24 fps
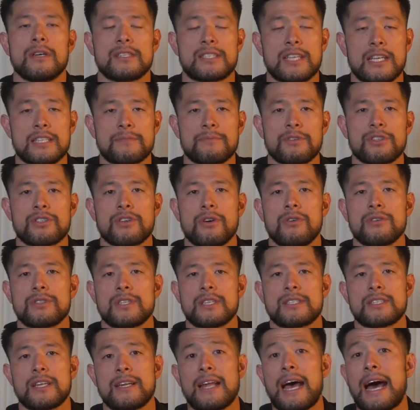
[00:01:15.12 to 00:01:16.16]
assessment shows
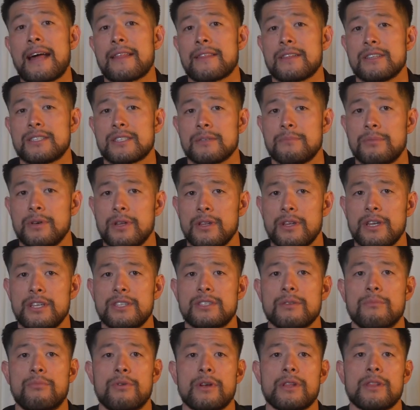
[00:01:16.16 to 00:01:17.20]
us an athlete's ability
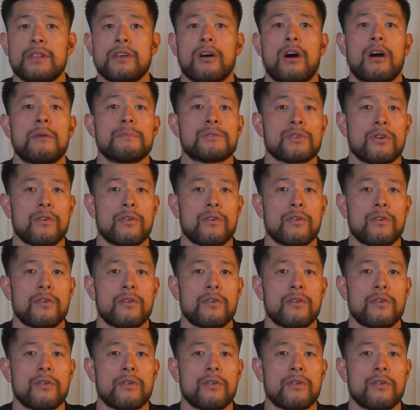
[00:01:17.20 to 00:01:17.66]
to bring the arms